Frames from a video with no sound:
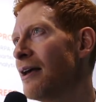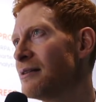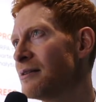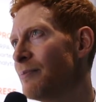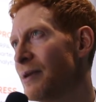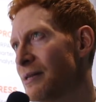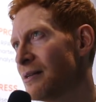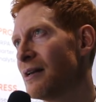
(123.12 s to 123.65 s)
as a
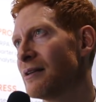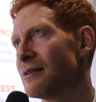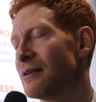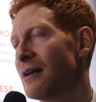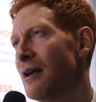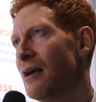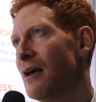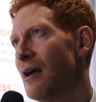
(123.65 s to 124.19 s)
business.
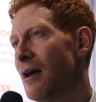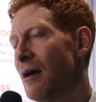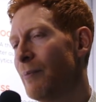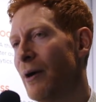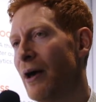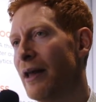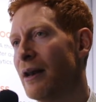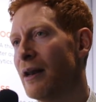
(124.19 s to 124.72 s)

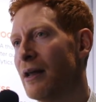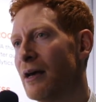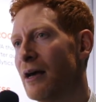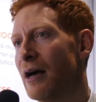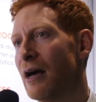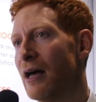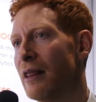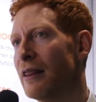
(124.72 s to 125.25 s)
But
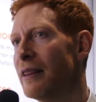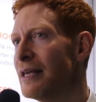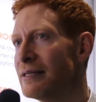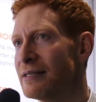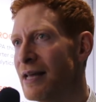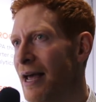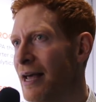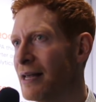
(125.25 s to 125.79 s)

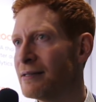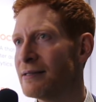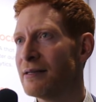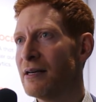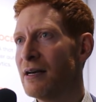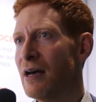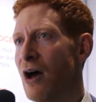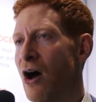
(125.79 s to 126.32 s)
these days,
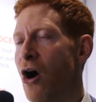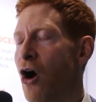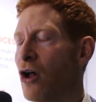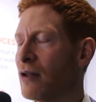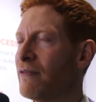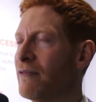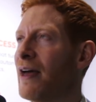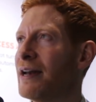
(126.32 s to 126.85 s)

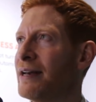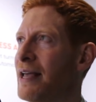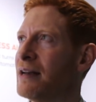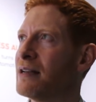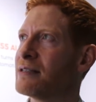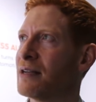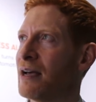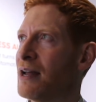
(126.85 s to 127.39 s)
all of that
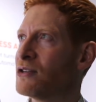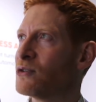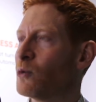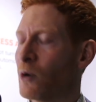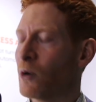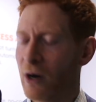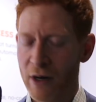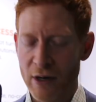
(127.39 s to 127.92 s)
data science
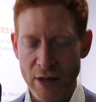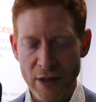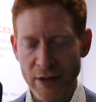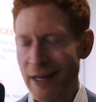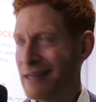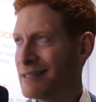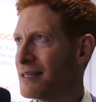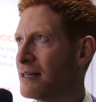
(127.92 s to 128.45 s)
work,
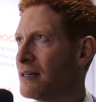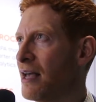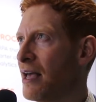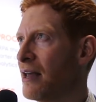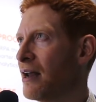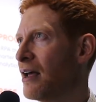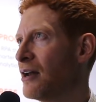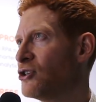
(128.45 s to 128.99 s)
cleansing
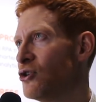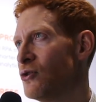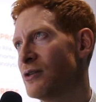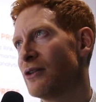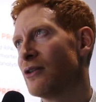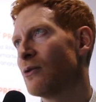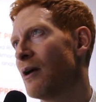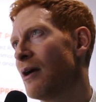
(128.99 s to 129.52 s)
data,
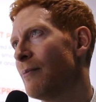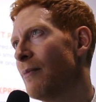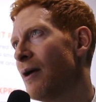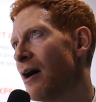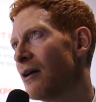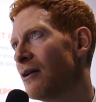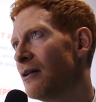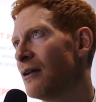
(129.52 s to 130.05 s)
choosing the right
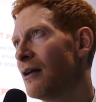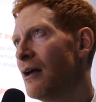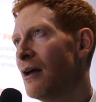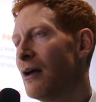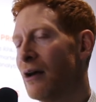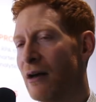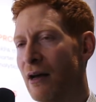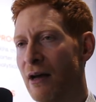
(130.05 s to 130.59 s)
model,
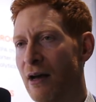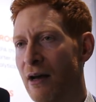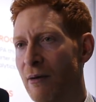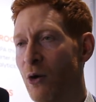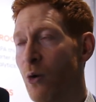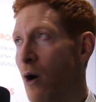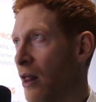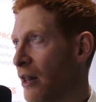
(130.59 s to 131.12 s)

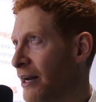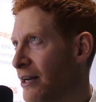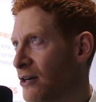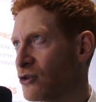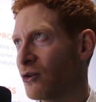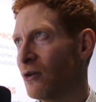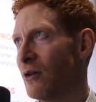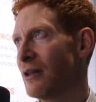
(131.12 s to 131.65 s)
quality
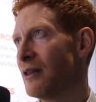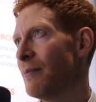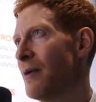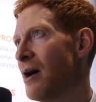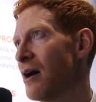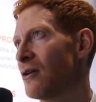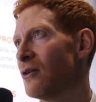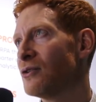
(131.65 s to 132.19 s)
controlling the
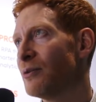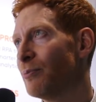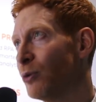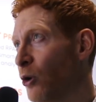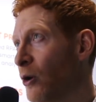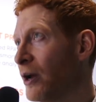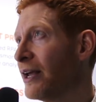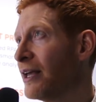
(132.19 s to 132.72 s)
model,
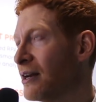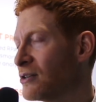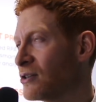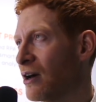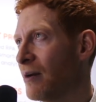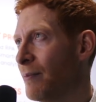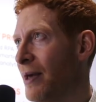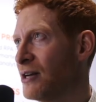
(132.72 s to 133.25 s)
deploying it as
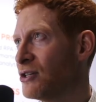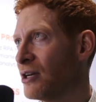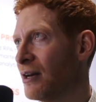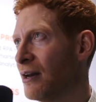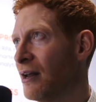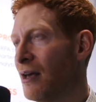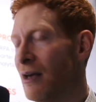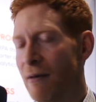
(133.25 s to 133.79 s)
automation,